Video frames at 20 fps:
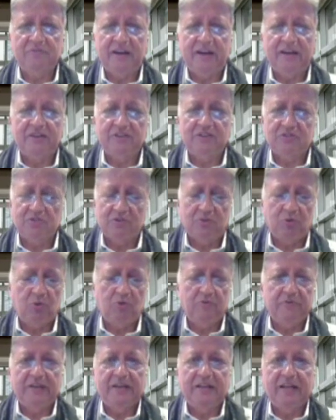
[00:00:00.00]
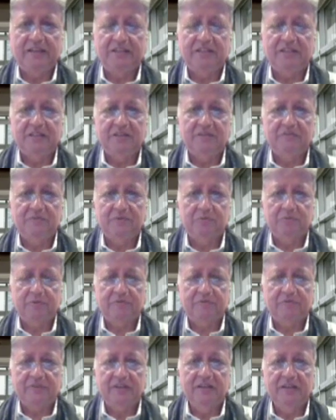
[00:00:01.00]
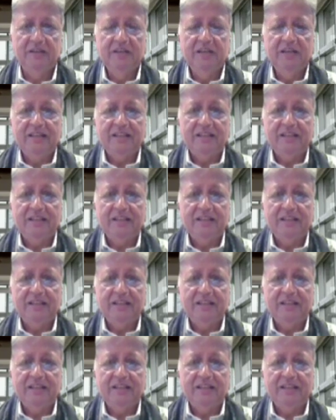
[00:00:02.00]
virus or COVID-19, if you prefer,